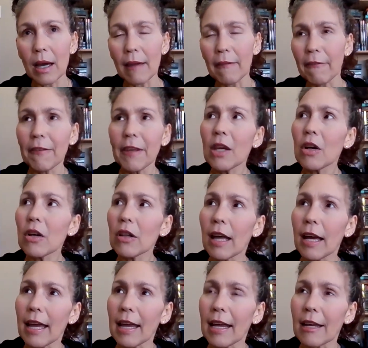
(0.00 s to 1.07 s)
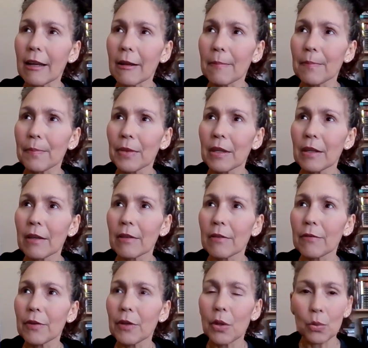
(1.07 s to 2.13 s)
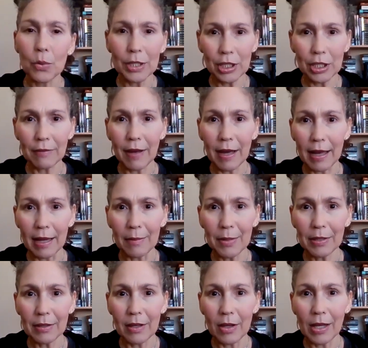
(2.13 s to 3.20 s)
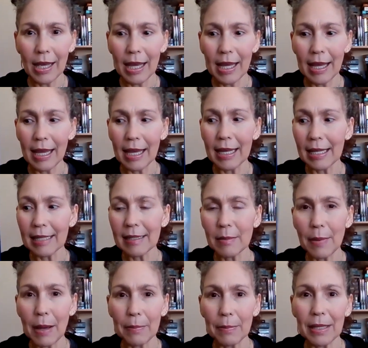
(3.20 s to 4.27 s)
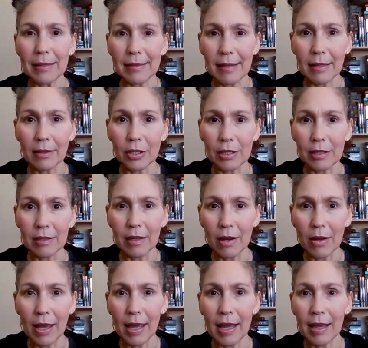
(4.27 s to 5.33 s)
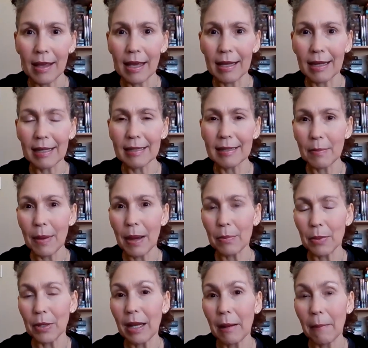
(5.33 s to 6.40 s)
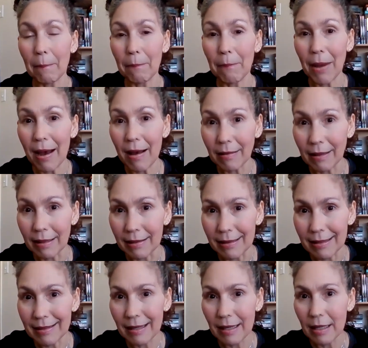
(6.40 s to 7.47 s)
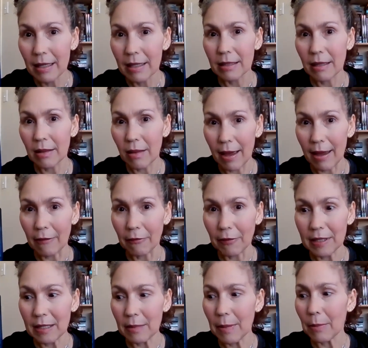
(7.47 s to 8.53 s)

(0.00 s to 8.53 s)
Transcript: I feel like for the witchy vibe, okay, it is about being centered, okay? It is about bringing balance to life. It's